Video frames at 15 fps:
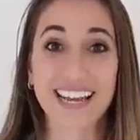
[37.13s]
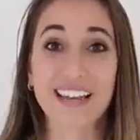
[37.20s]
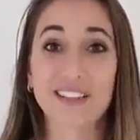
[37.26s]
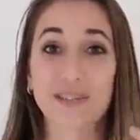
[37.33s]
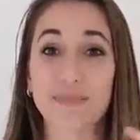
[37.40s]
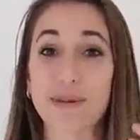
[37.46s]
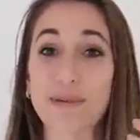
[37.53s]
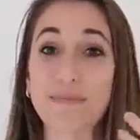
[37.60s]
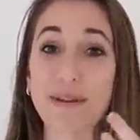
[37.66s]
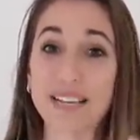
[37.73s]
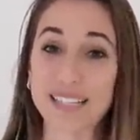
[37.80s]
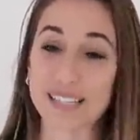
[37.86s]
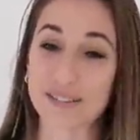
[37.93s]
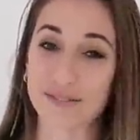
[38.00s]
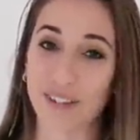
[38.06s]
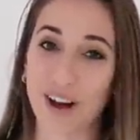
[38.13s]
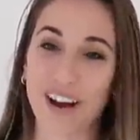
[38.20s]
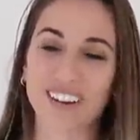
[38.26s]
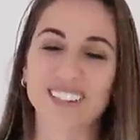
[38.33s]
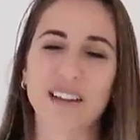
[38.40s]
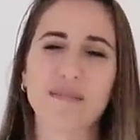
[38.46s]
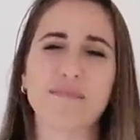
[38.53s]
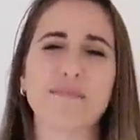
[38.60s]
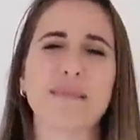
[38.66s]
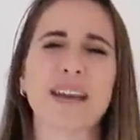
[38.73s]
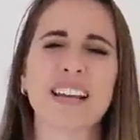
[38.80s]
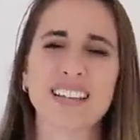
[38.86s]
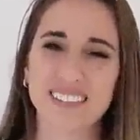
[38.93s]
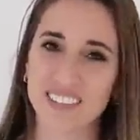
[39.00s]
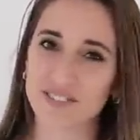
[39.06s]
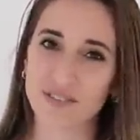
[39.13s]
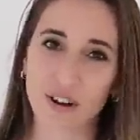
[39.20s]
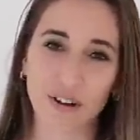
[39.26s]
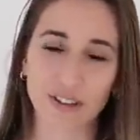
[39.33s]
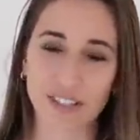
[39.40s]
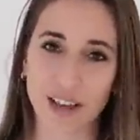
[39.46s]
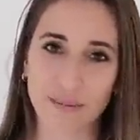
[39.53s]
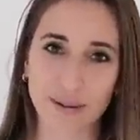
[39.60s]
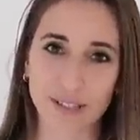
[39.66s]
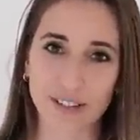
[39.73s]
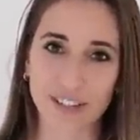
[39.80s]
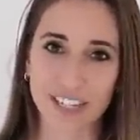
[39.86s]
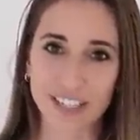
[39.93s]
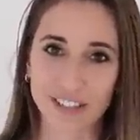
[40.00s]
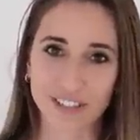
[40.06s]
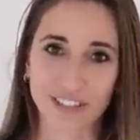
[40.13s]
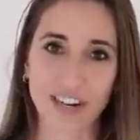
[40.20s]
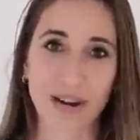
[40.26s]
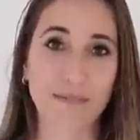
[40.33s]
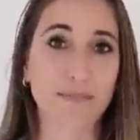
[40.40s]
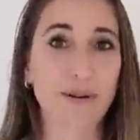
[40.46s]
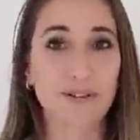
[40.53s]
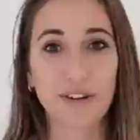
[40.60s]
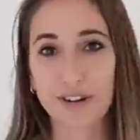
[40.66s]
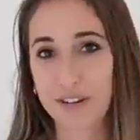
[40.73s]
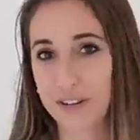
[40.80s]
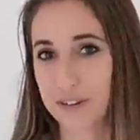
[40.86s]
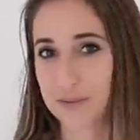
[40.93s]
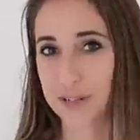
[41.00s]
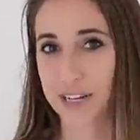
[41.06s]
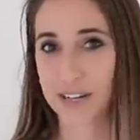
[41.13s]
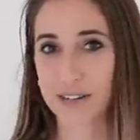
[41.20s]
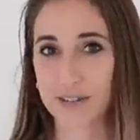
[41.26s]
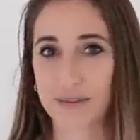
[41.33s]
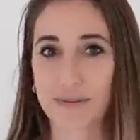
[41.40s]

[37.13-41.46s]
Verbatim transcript: It's gonna be amazing vlogs, amazing photos coming to our Instagram, both our YouTube channels.